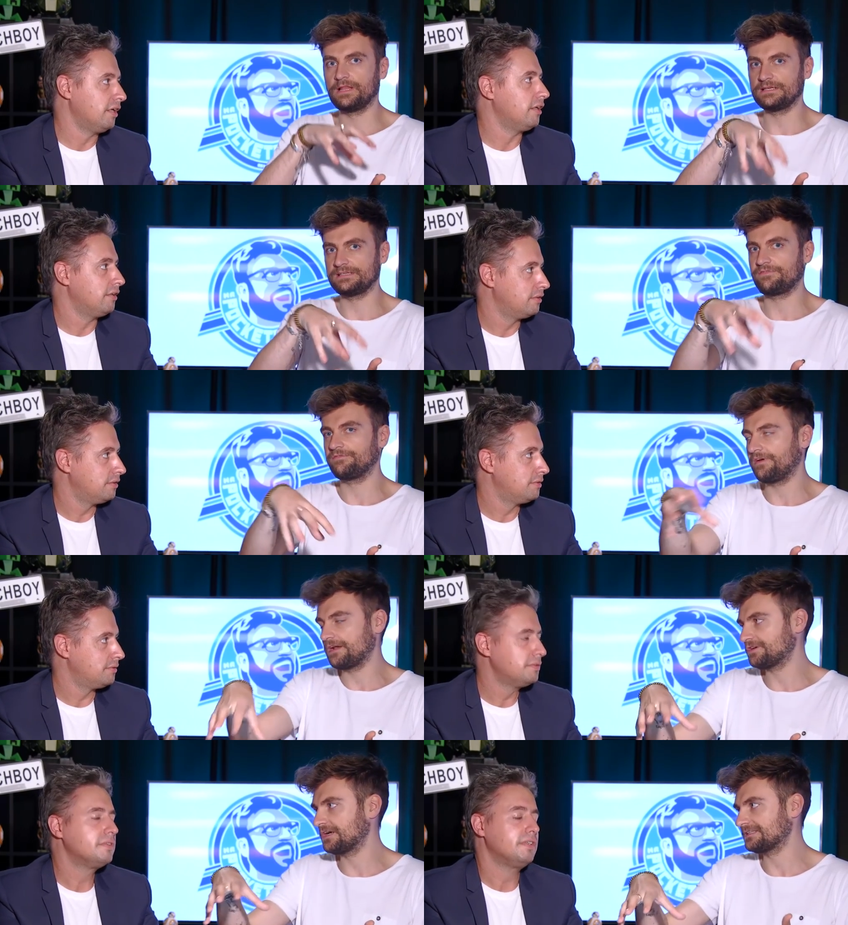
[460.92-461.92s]
Speaker 1: yeah. plug different
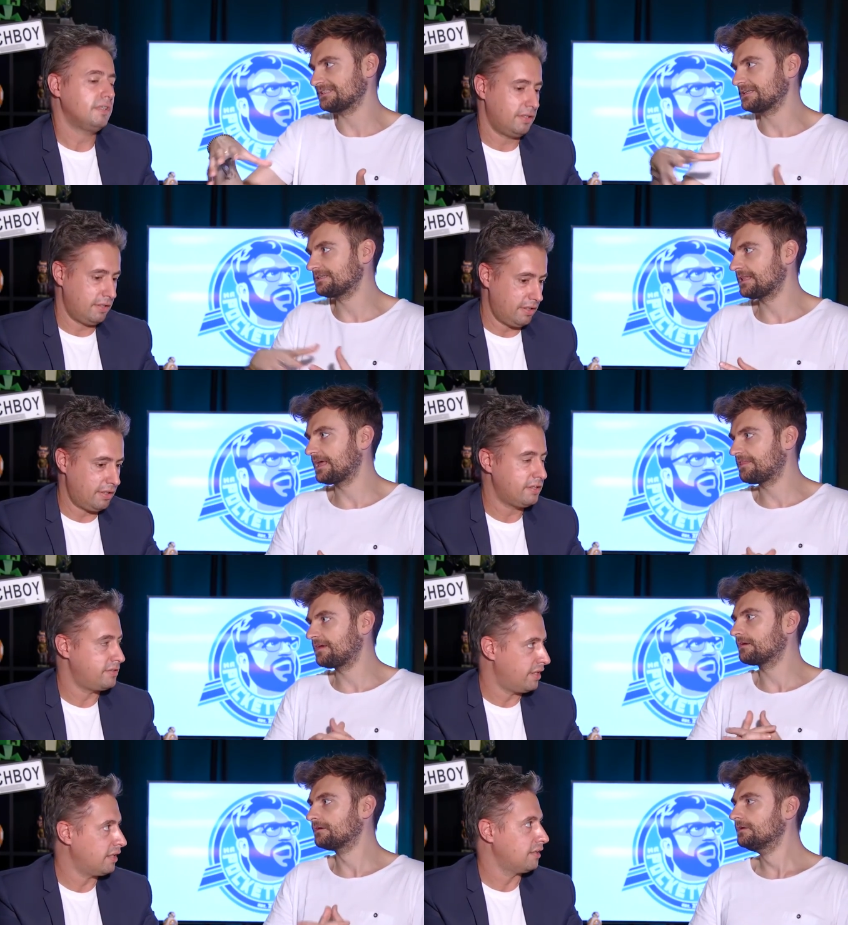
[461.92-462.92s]
franchises into that.
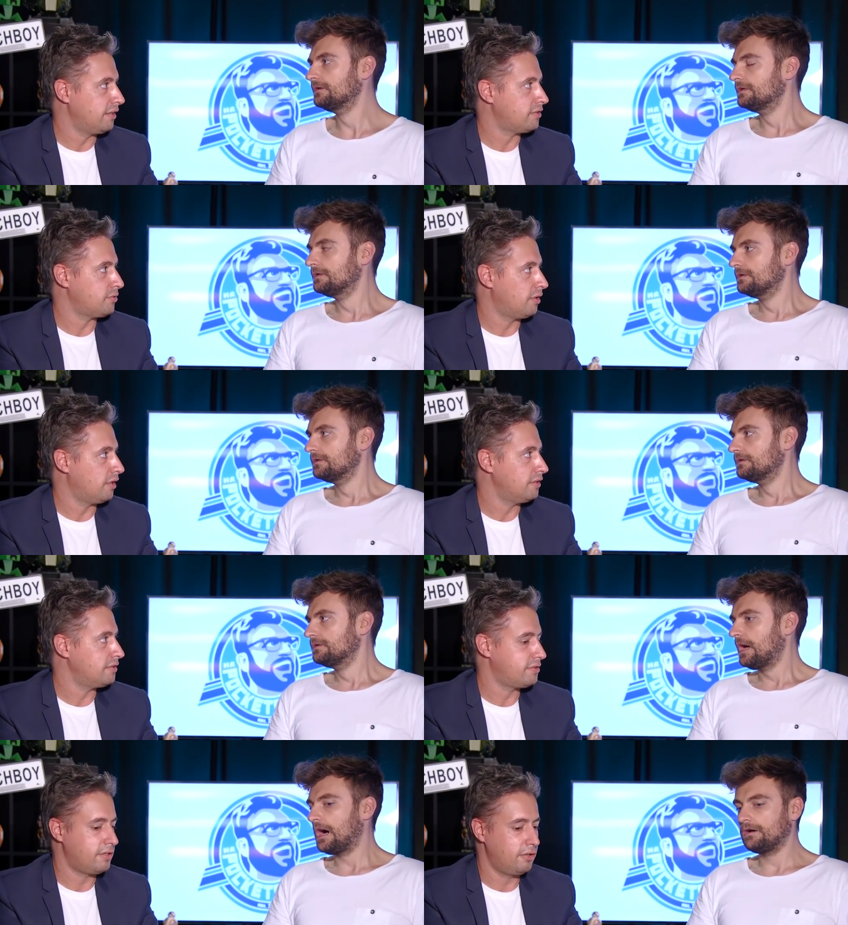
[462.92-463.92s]
Exactly.
Speaker 2: Thing. That's right.
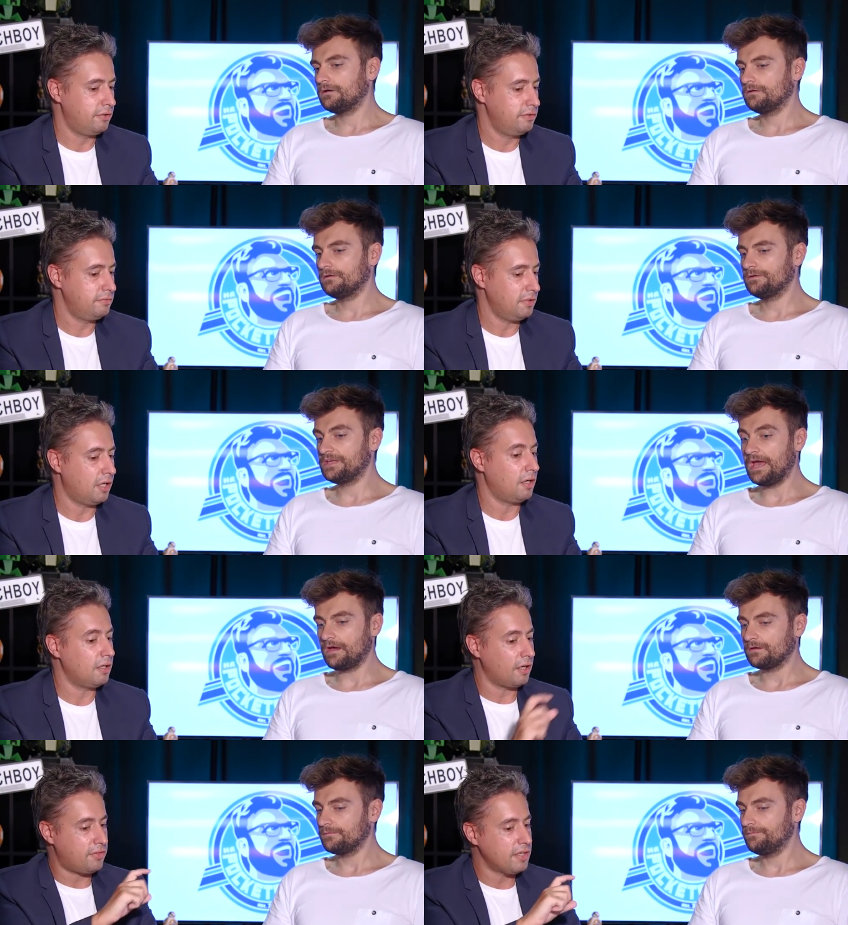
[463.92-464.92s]
Uh, so uh,
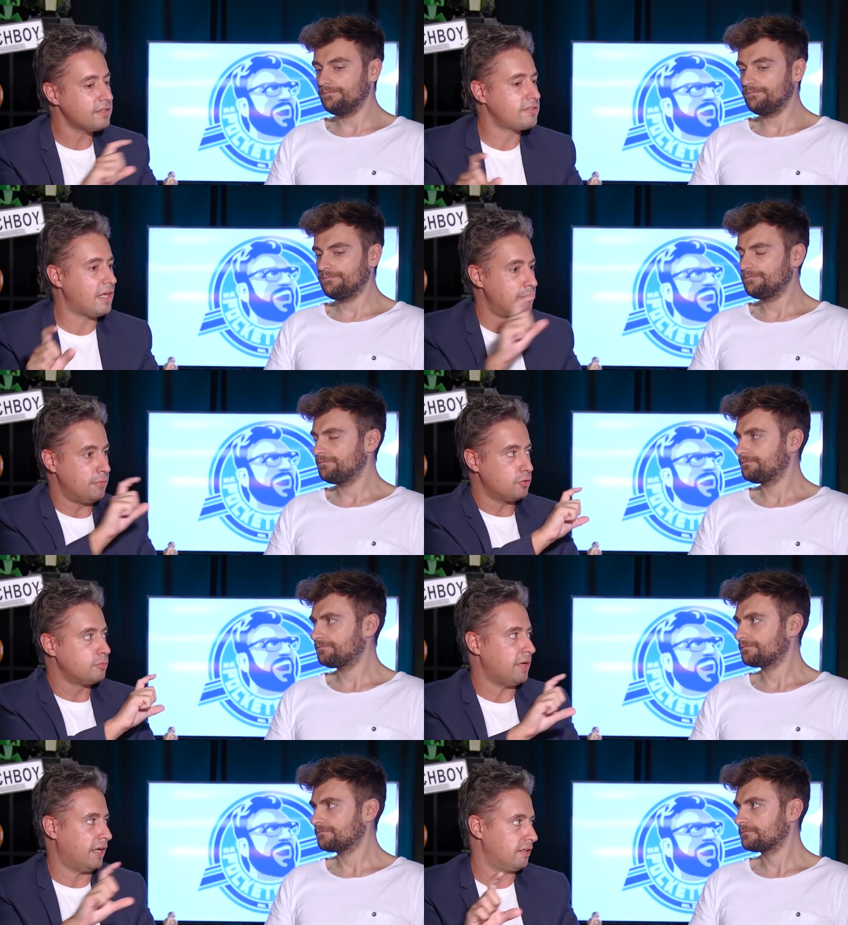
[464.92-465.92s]
yeah, I, I think it's that
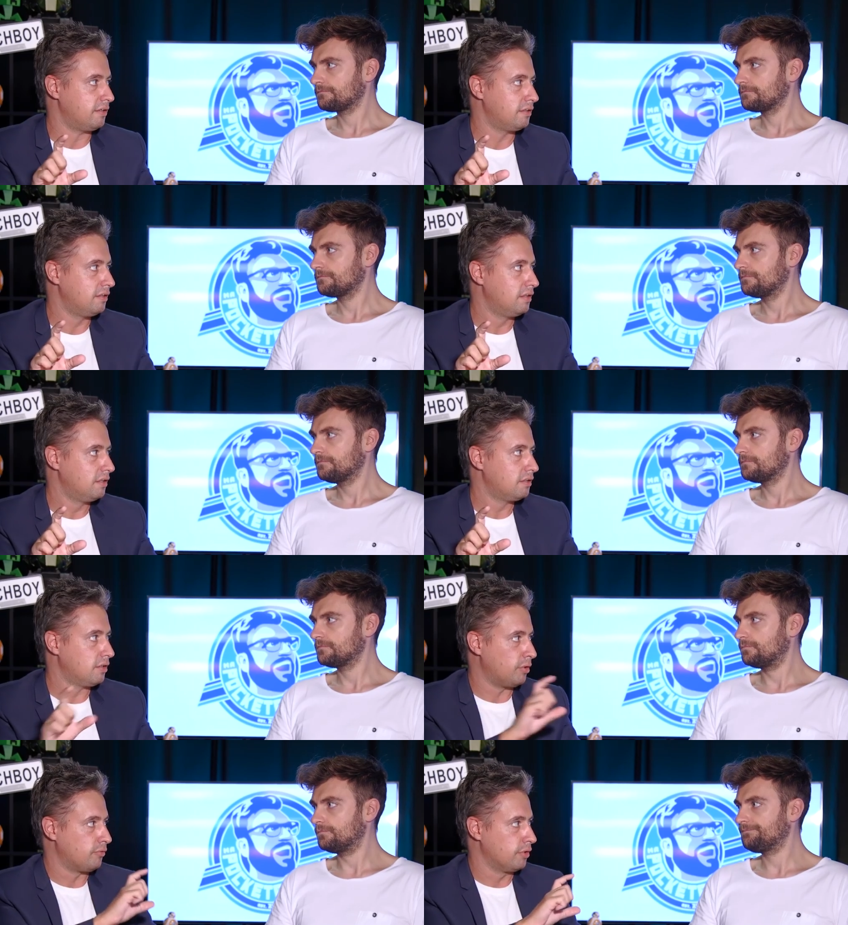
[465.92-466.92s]
middle band
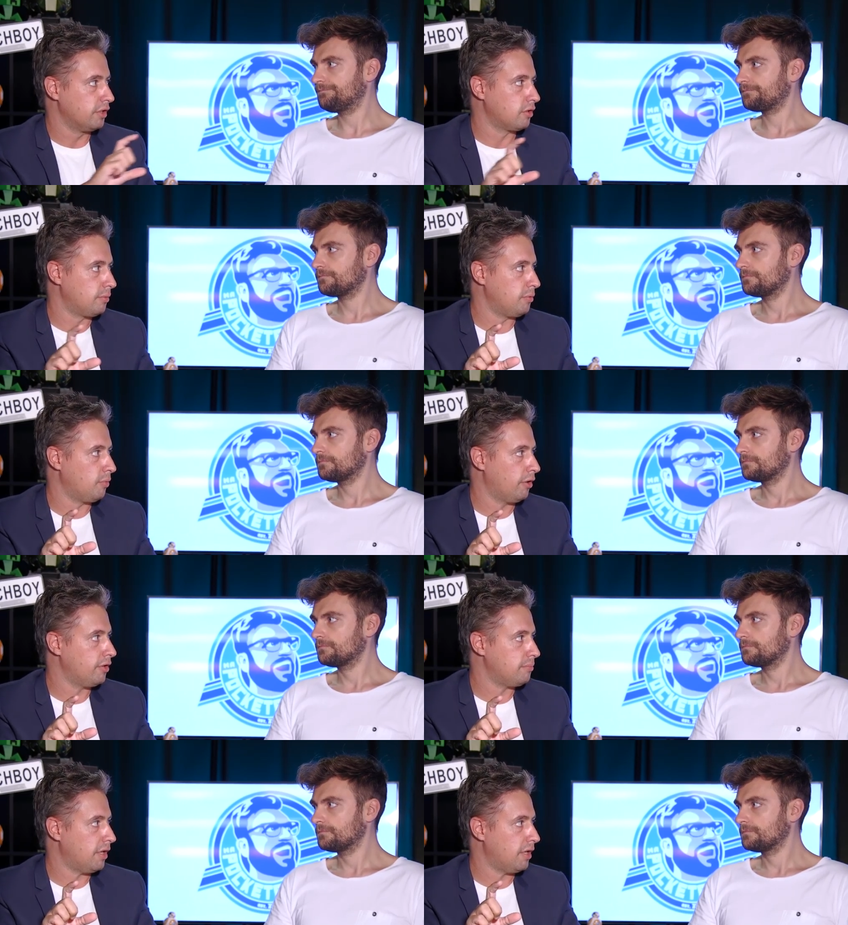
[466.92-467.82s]
that we've really got to be worried